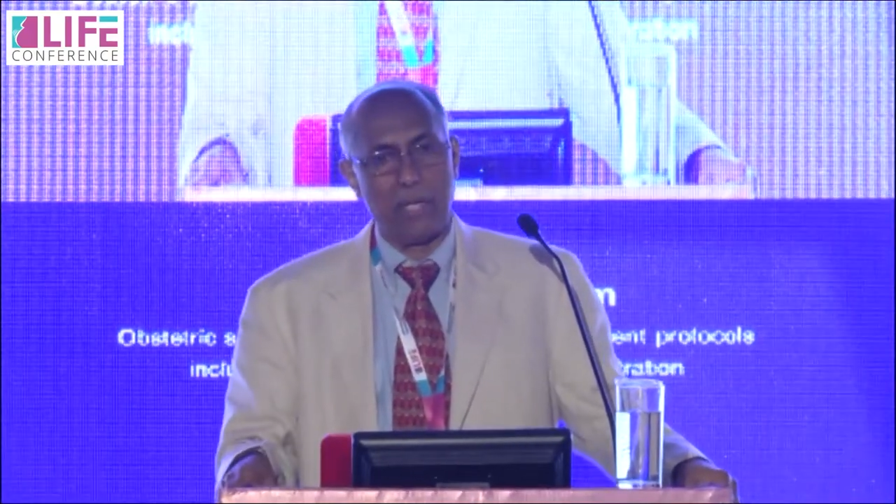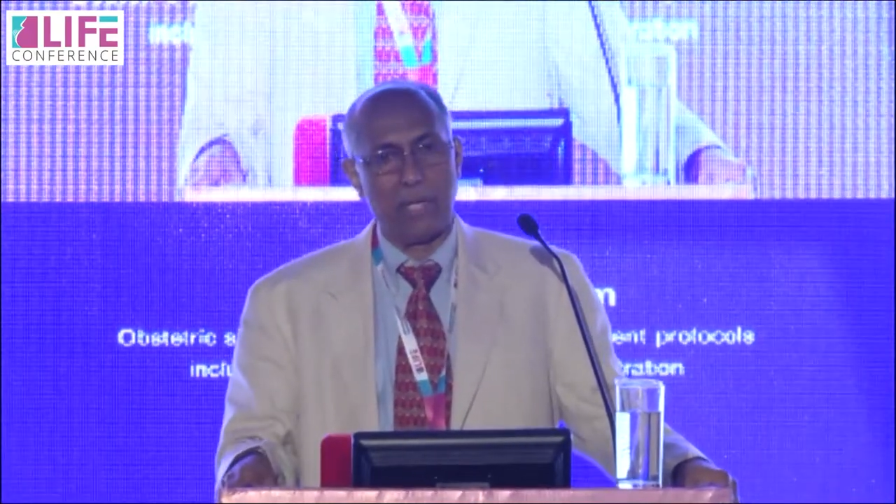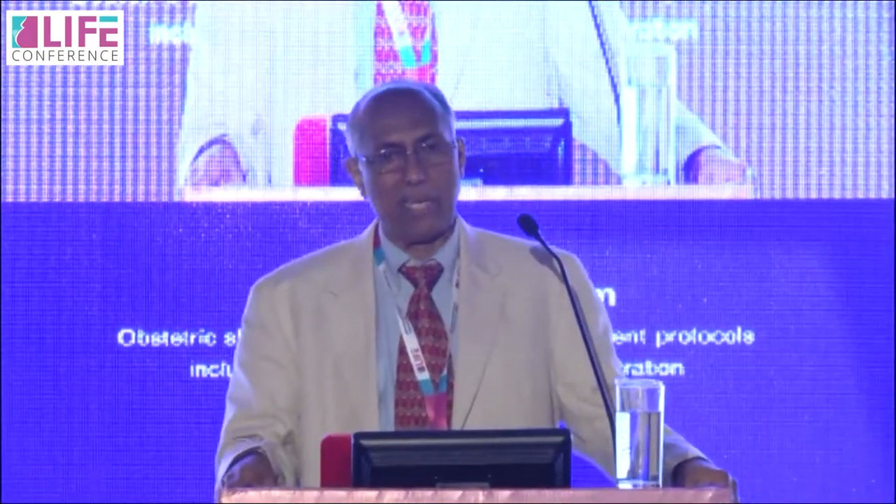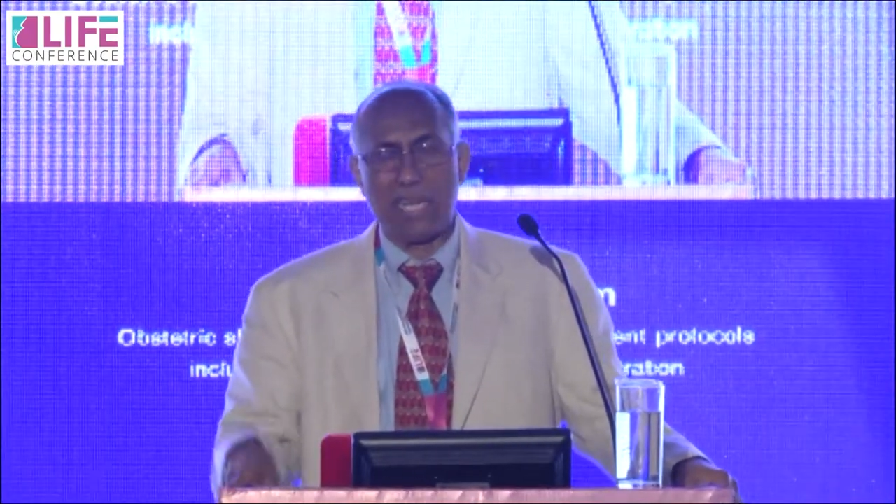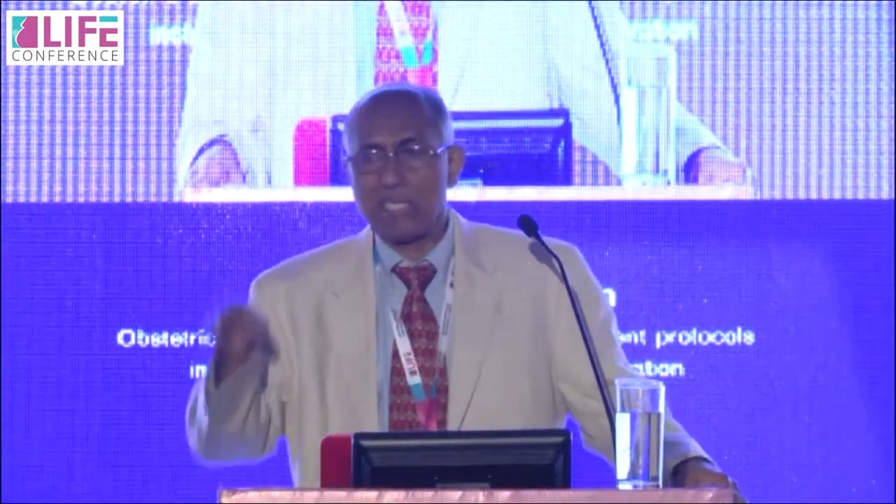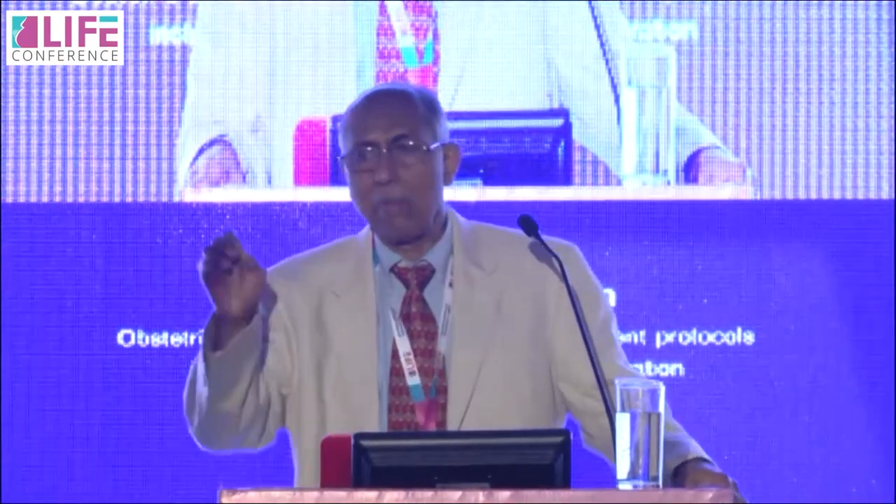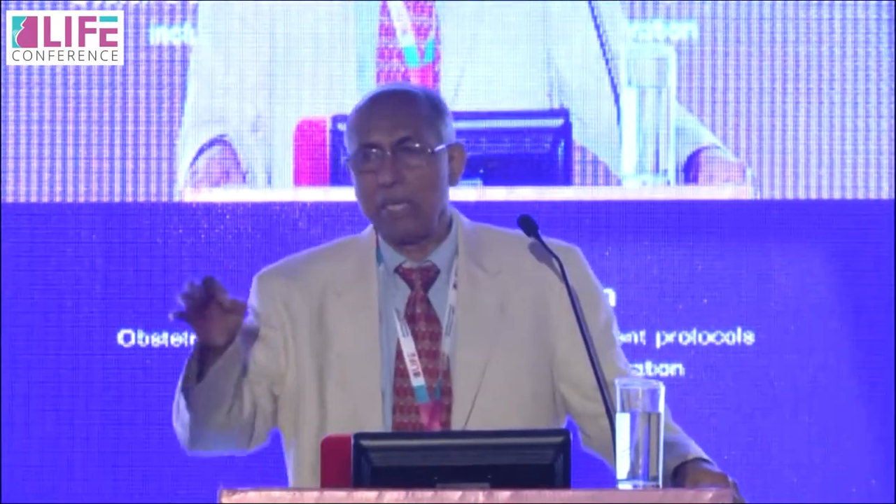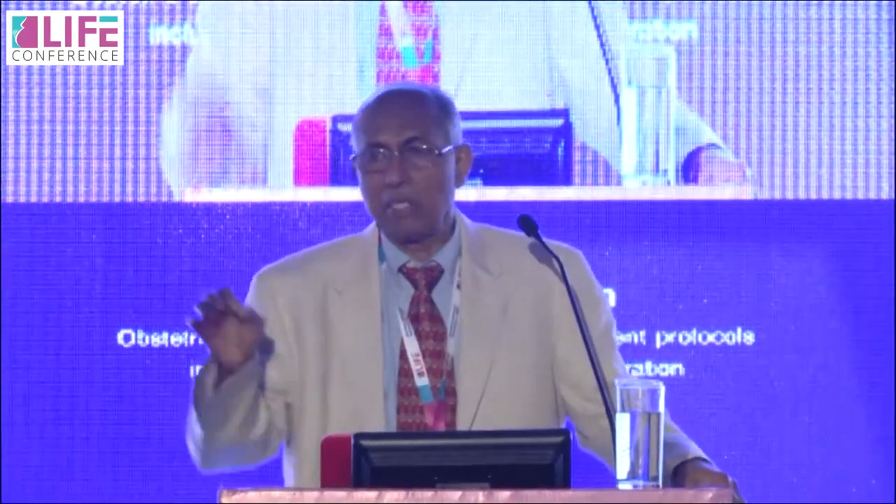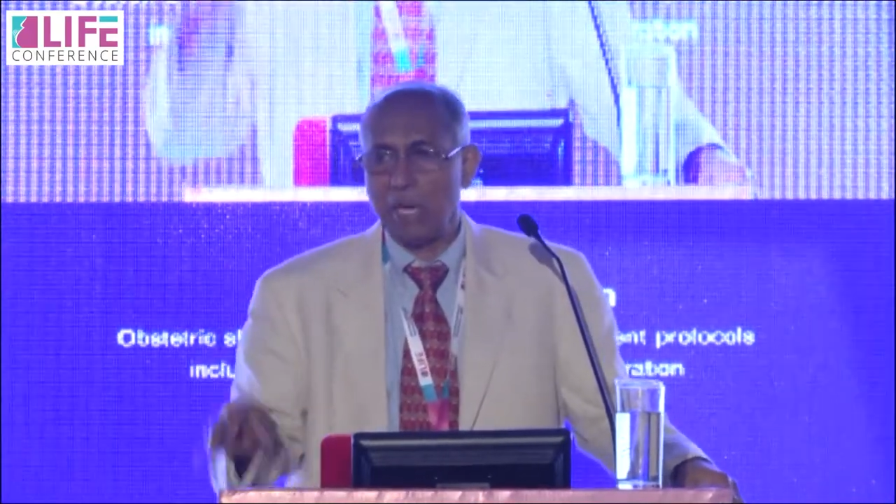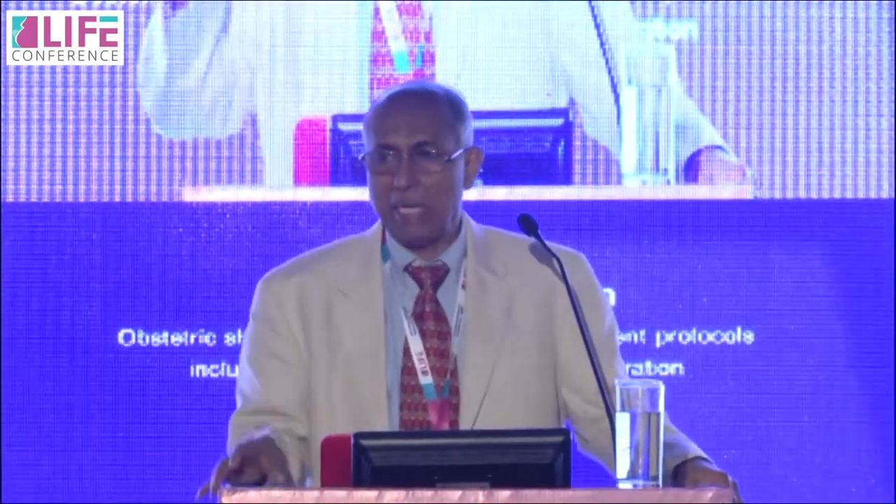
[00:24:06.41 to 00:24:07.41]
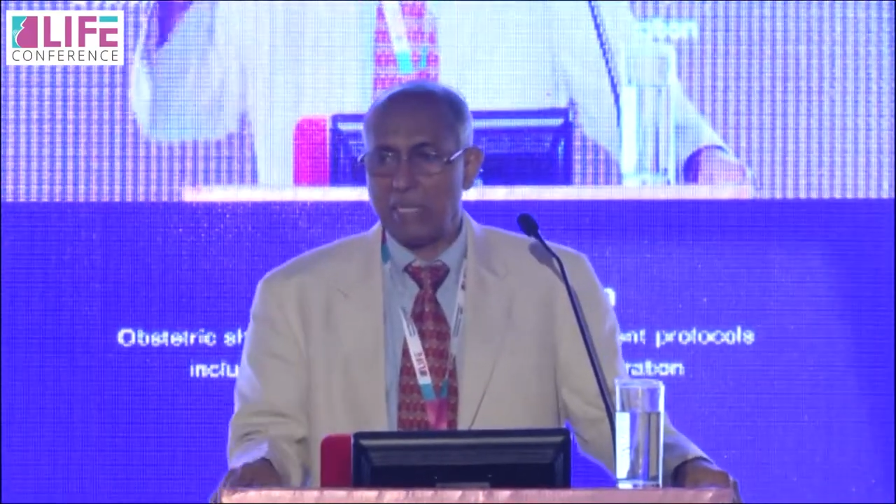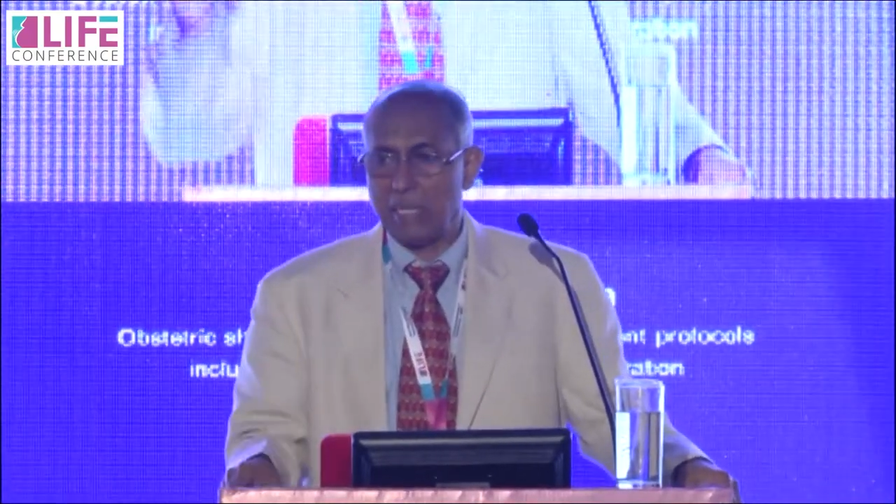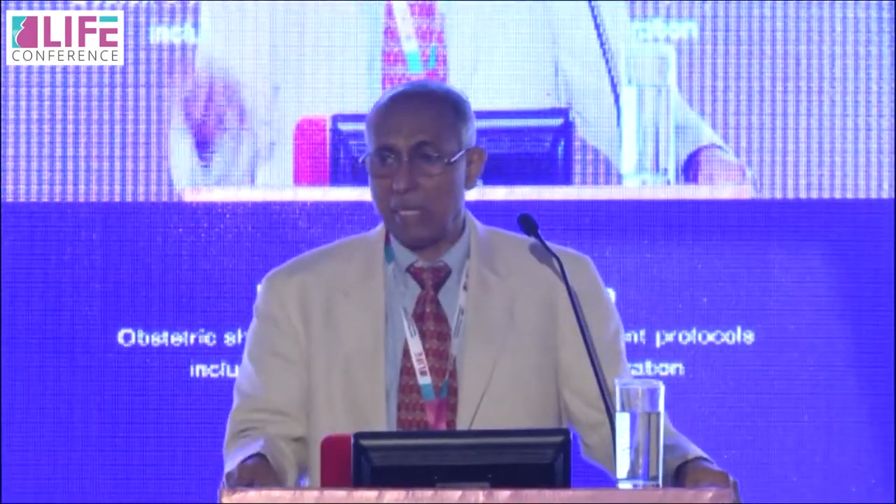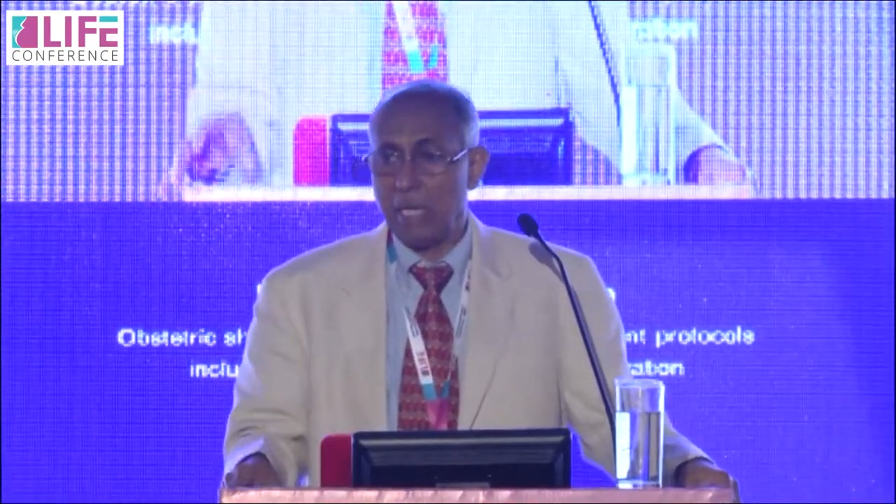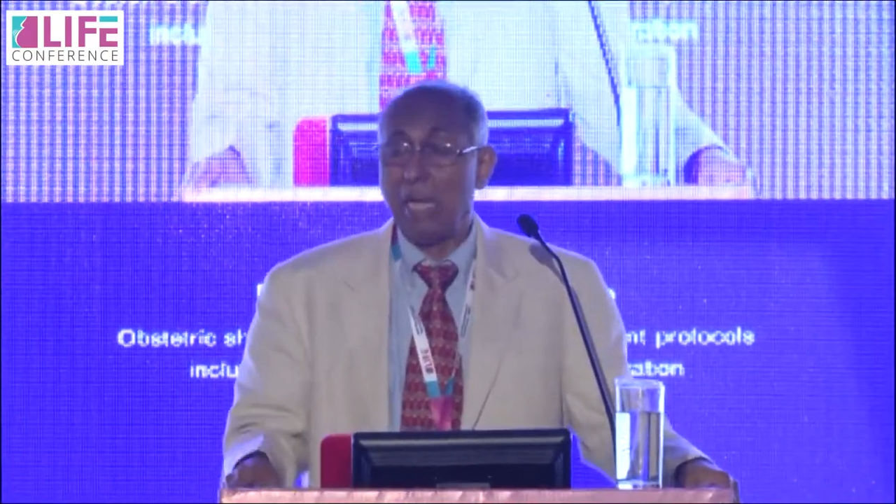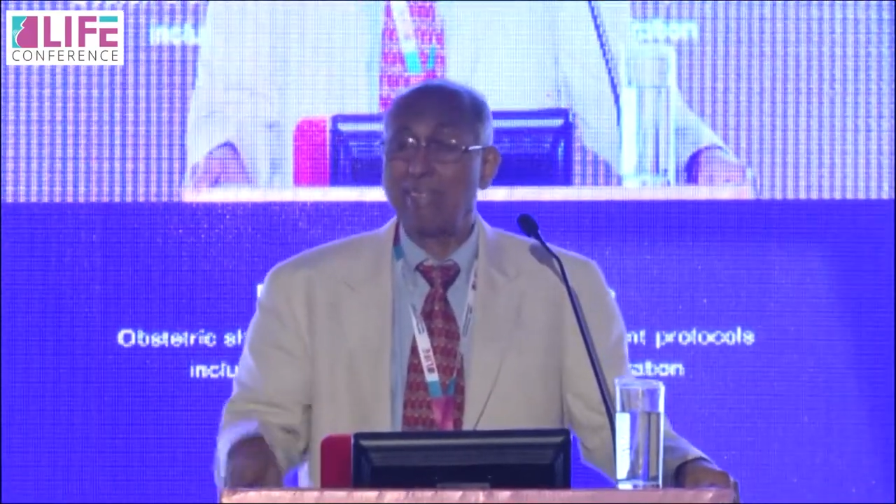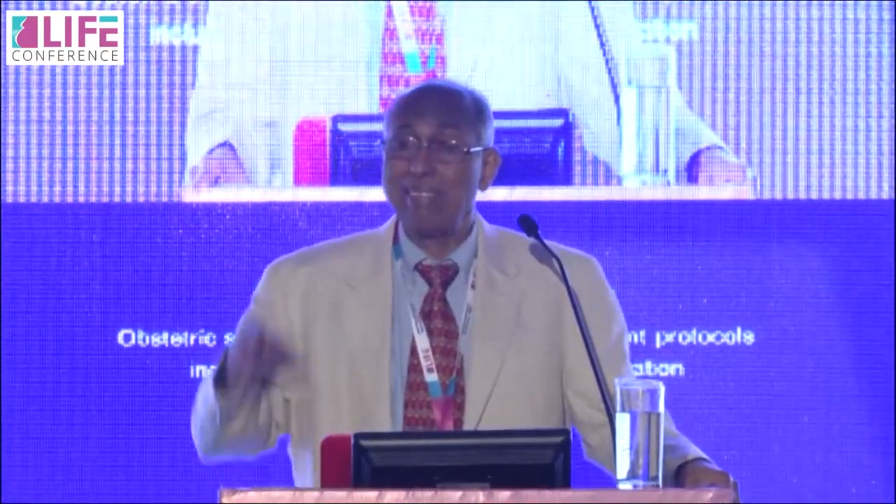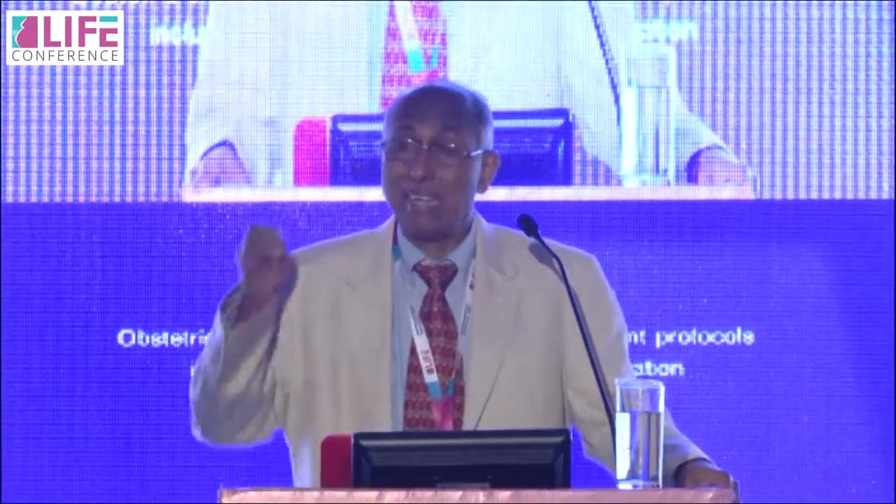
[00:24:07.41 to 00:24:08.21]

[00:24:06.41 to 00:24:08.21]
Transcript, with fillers: Get somebody to write it. That's